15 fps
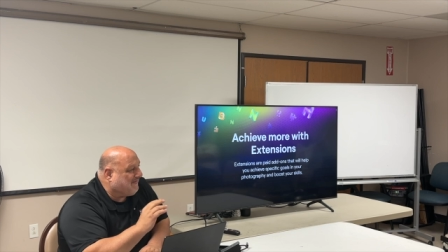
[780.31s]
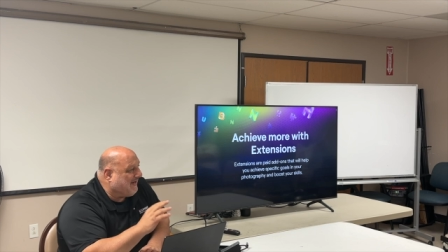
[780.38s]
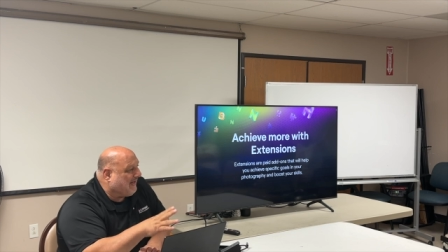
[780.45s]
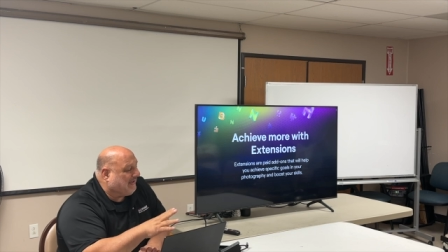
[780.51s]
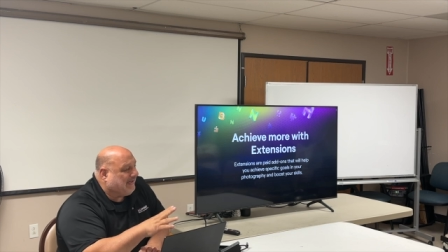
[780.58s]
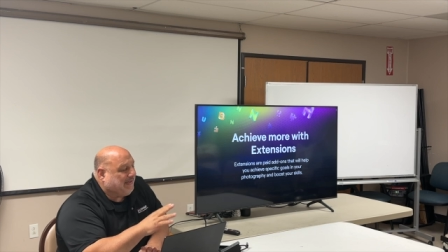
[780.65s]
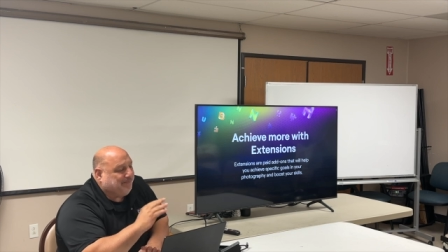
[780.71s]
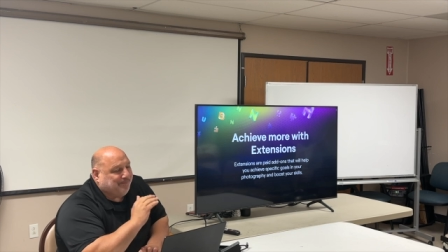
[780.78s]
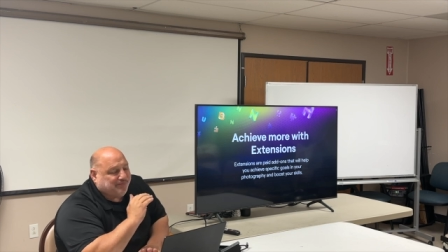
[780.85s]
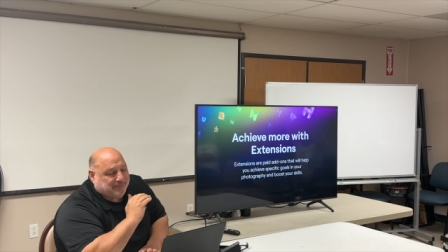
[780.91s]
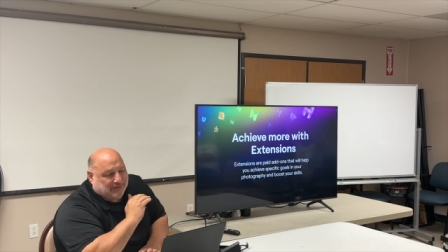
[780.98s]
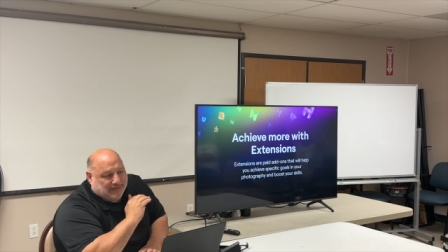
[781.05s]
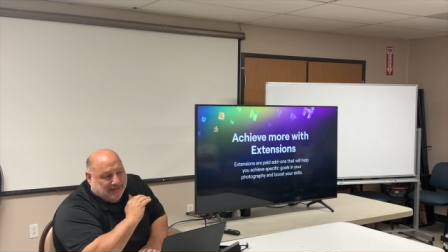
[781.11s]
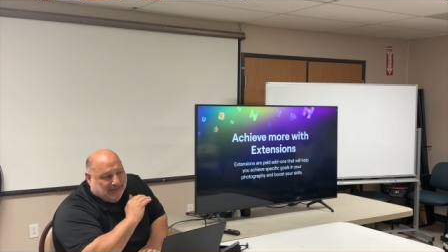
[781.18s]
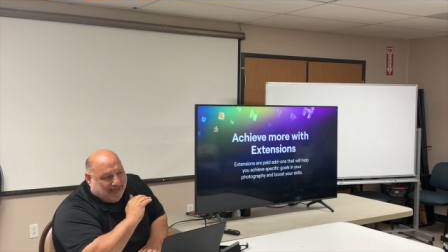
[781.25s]
Vanelli,
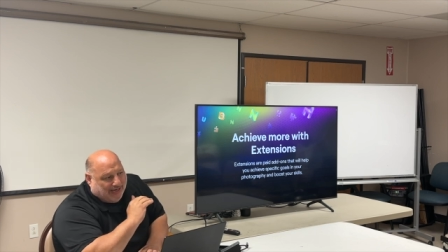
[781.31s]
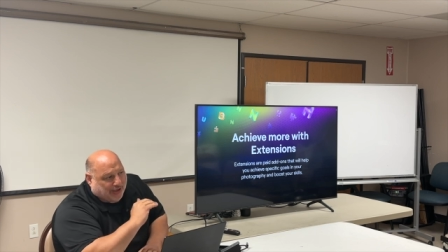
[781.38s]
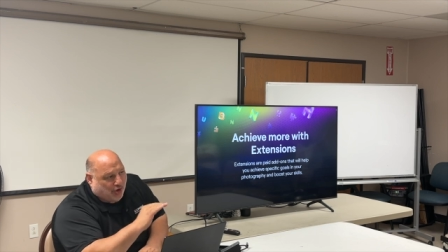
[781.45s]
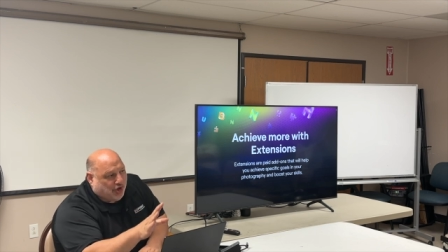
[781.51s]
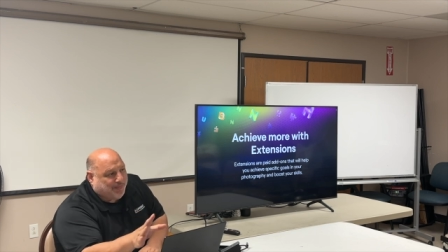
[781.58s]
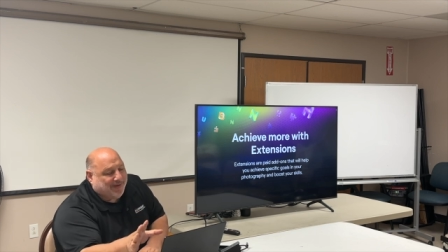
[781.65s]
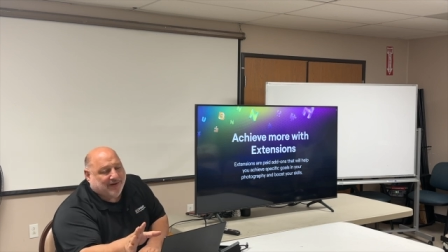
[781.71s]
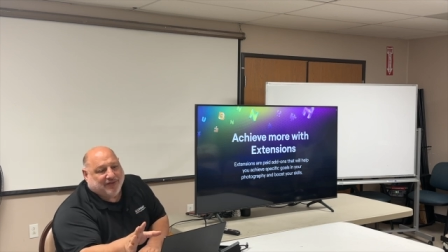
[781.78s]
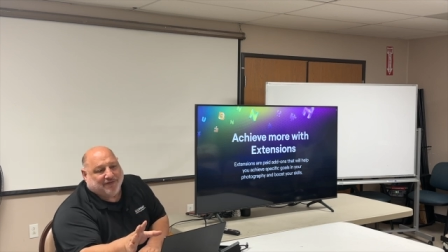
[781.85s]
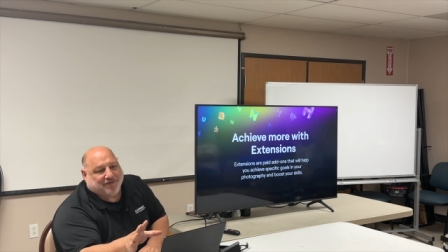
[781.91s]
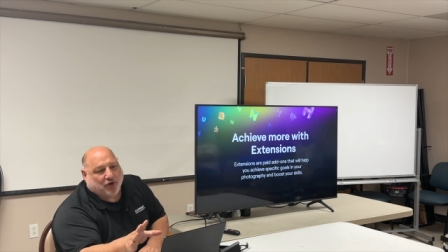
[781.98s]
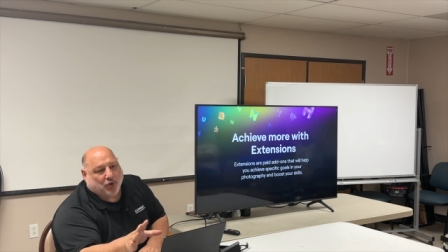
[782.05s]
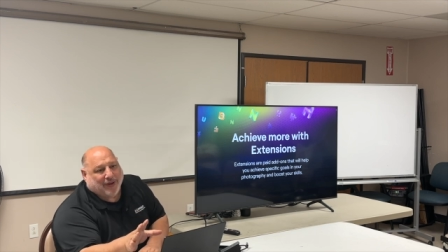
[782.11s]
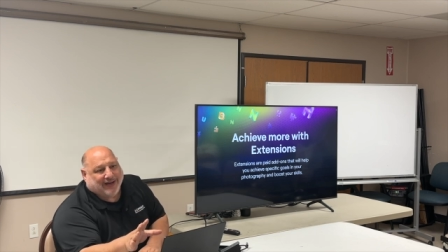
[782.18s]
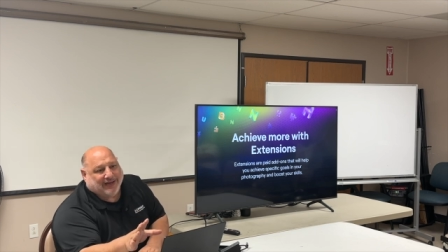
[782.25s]
I know you've been in the
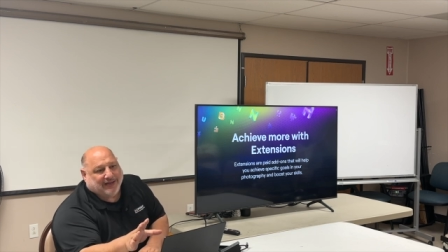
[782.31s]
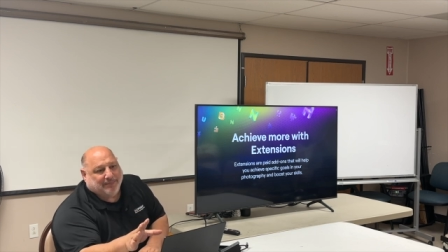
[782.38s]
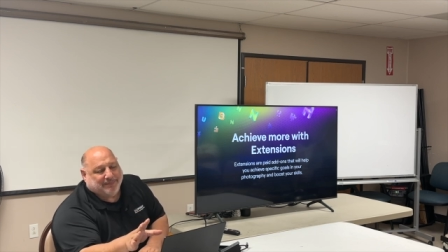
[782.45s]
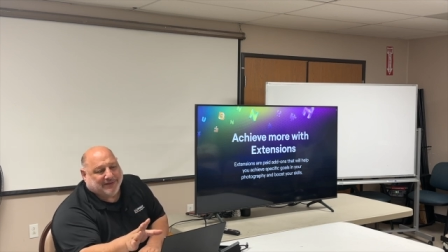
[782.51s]
photo editing